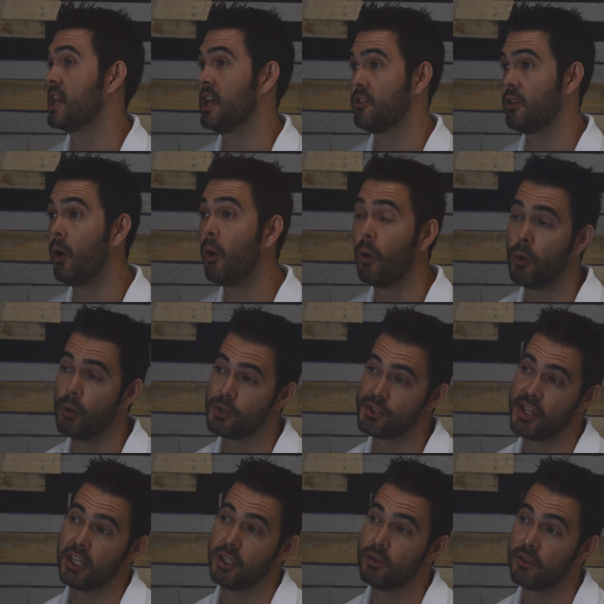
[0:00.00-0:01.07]
and the holes
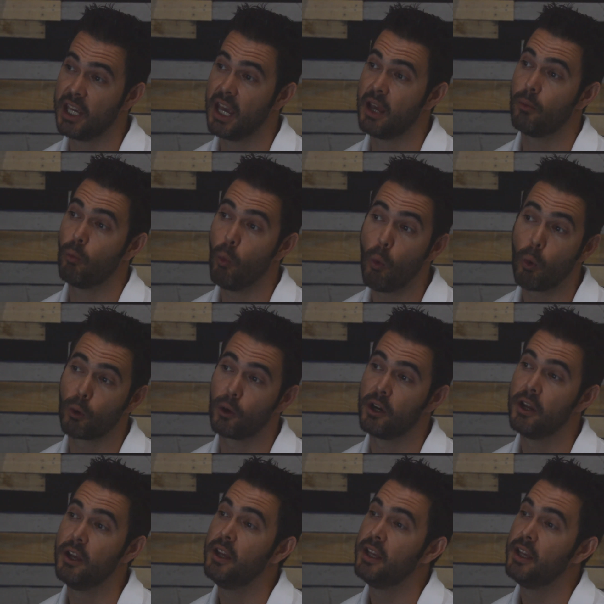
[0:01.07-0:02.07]
that you get worn